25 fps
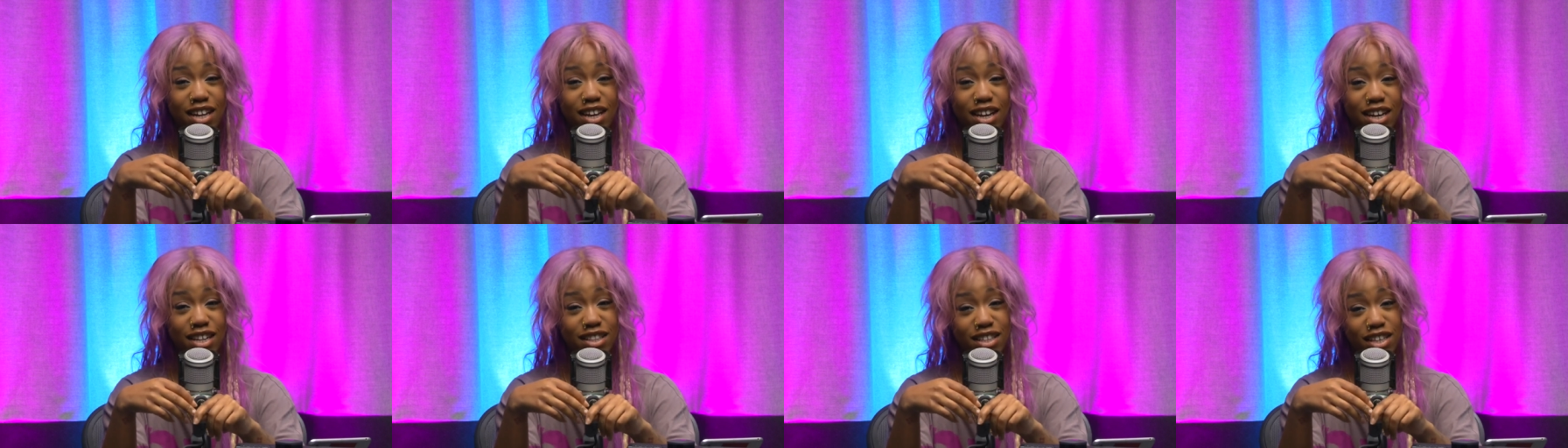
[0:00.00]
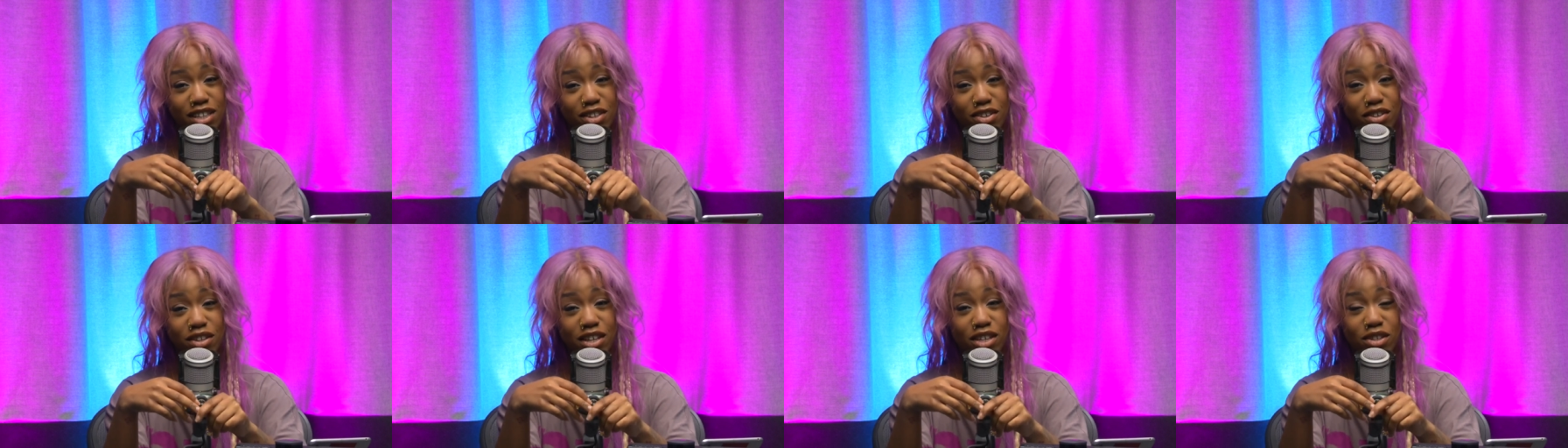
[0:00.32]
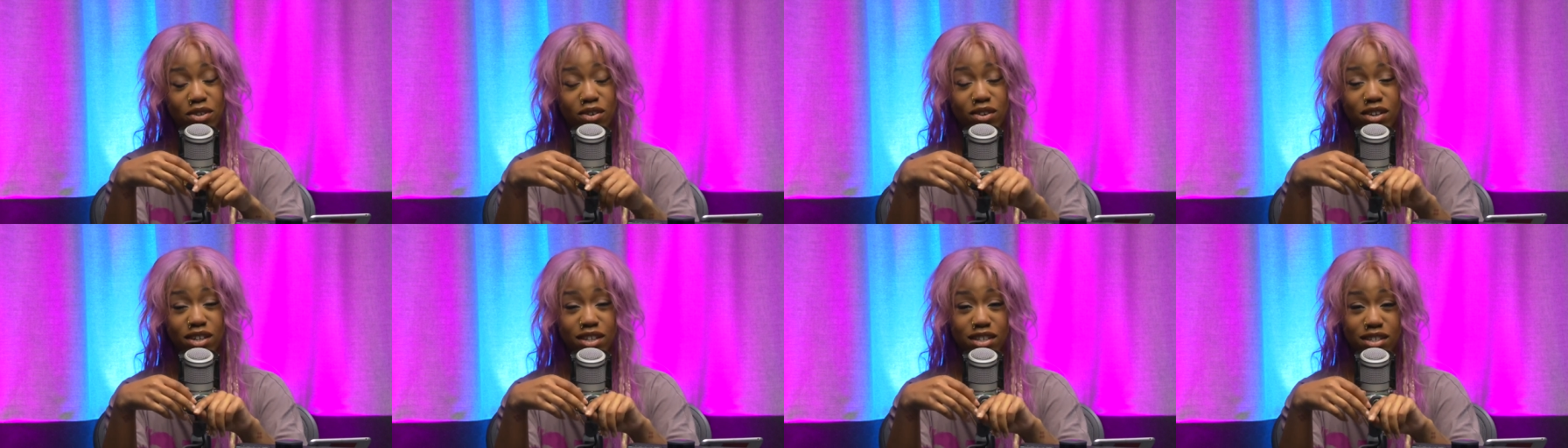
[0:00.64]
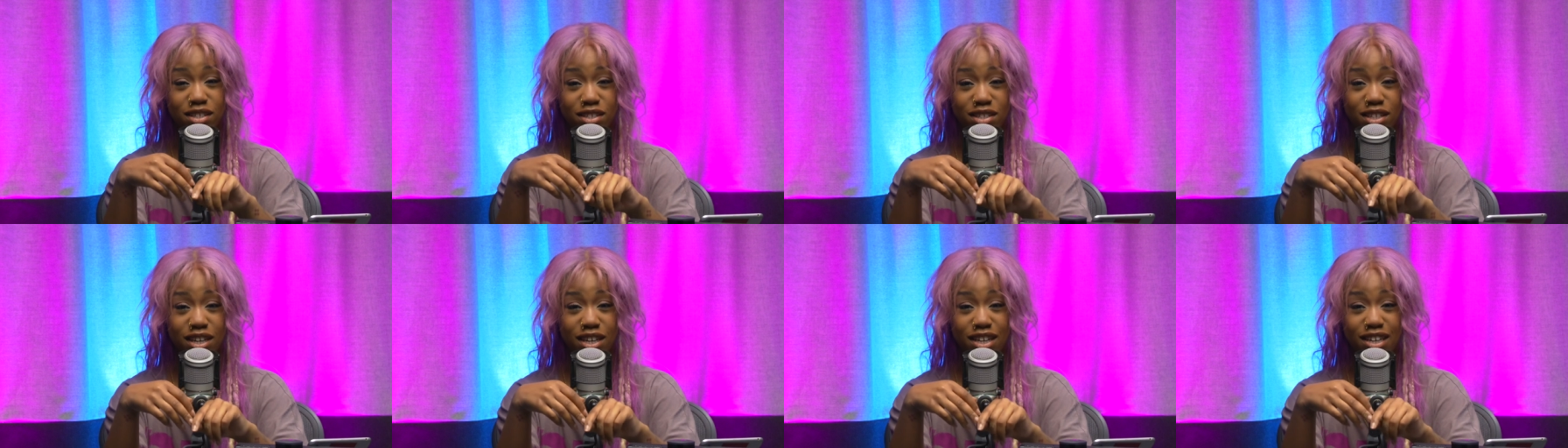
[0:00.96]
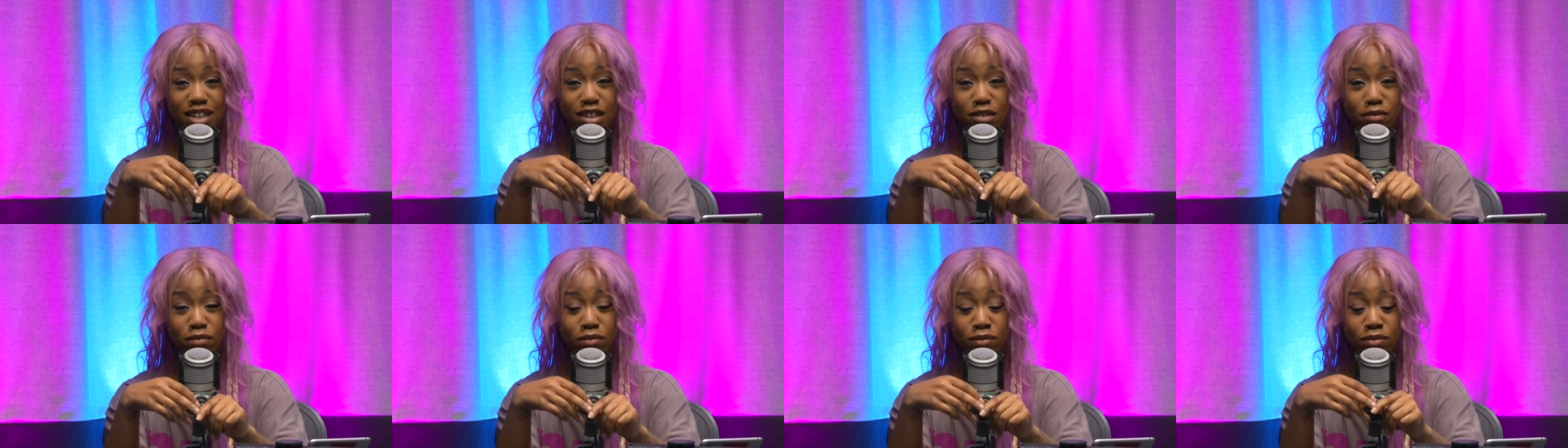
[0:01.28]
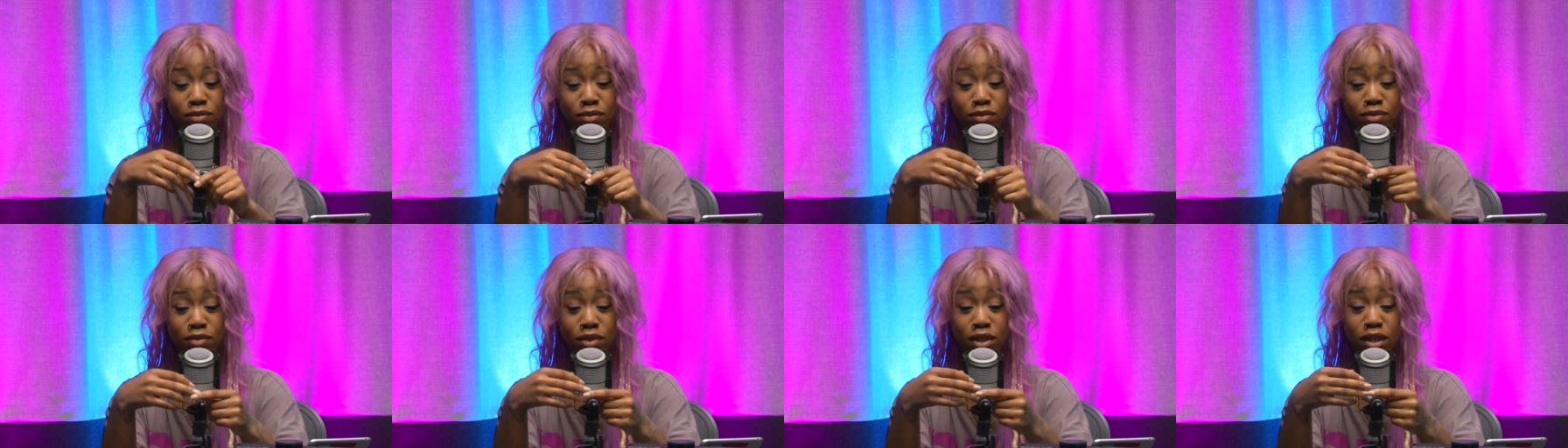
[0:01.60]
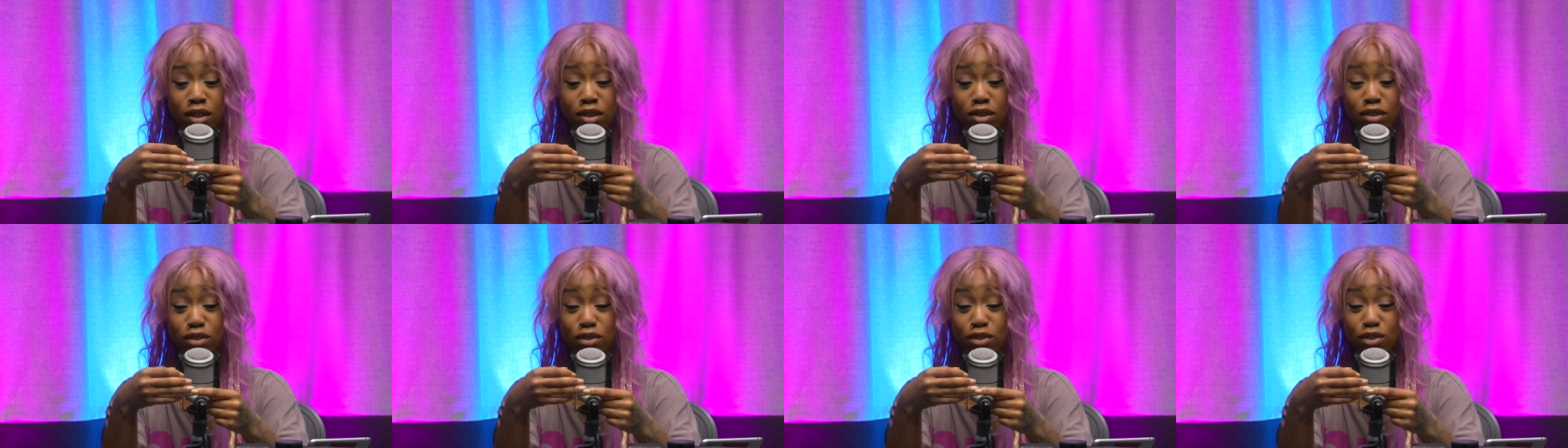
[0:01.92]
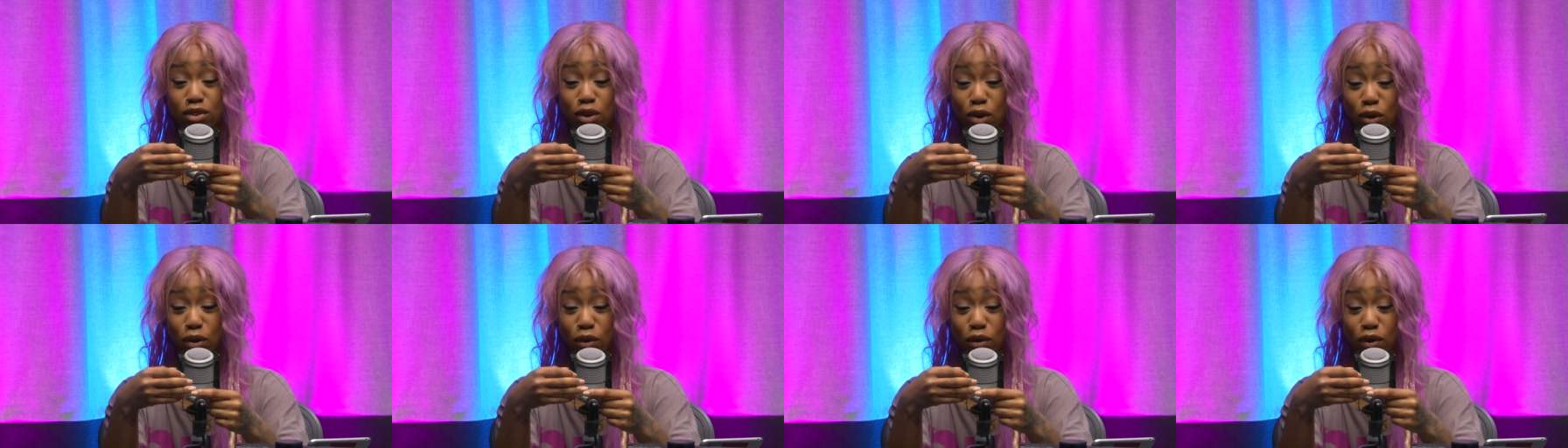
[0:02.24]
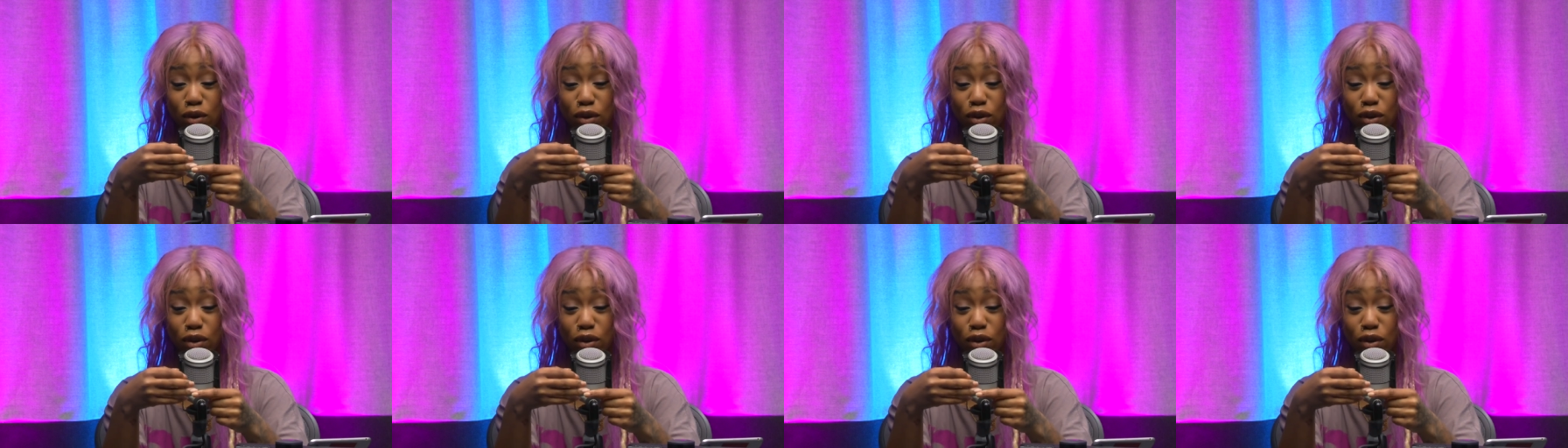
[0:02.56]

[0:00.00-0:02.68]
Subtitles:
and they know that you're going to stay. So